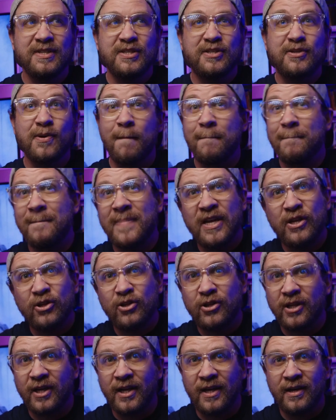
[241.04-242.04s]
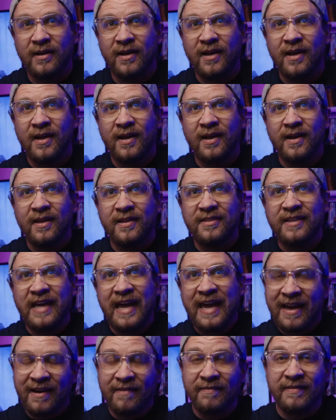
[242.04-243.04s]
dimension.
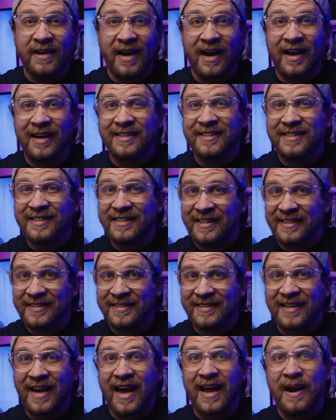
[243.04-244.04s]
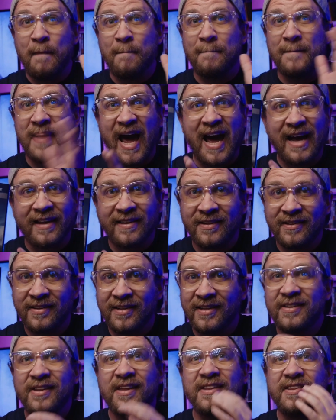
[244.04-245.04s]
They have not since gotten back to
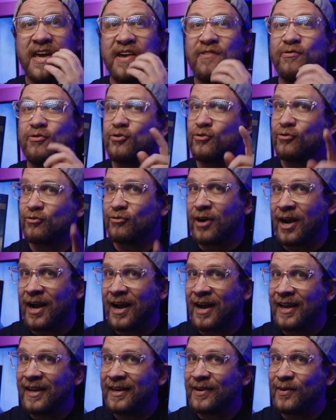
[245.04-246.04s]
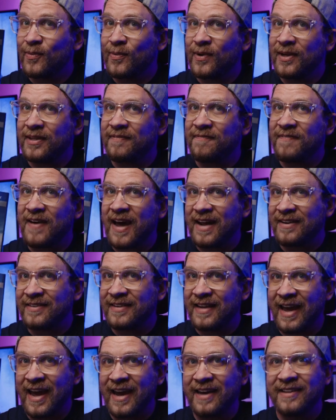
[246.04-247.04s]
this. They've tried with Fast
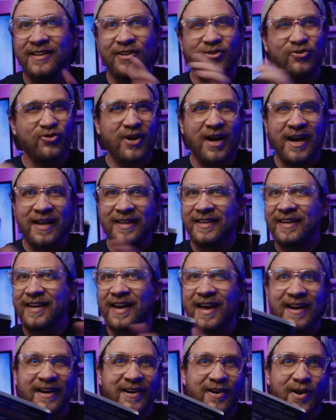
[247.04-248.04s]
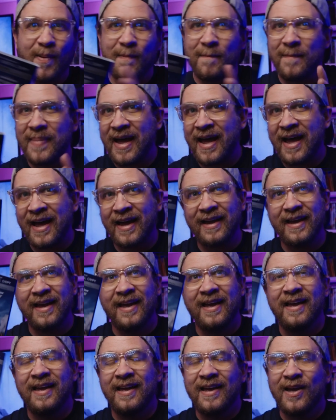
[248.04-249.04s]
X. They tried to kind of come back
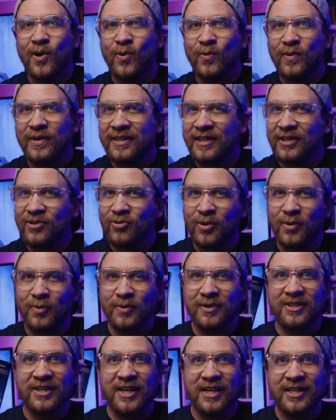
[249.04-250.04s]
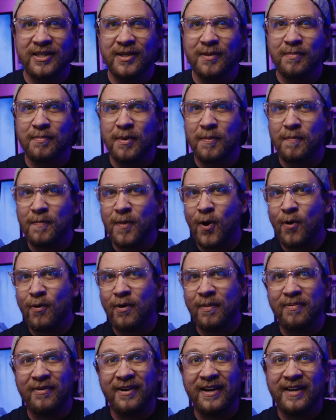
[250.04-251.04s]
with this one with Jason
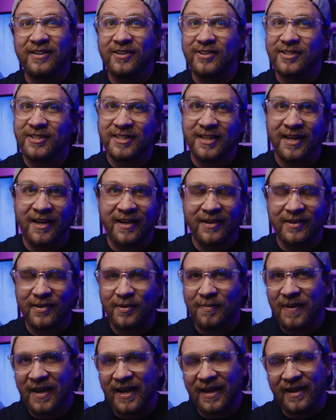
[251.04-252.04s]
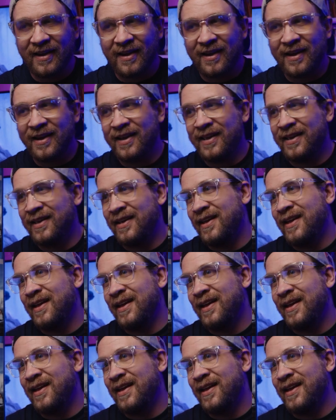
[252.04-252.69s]
Momoa playing the son of the bad guy.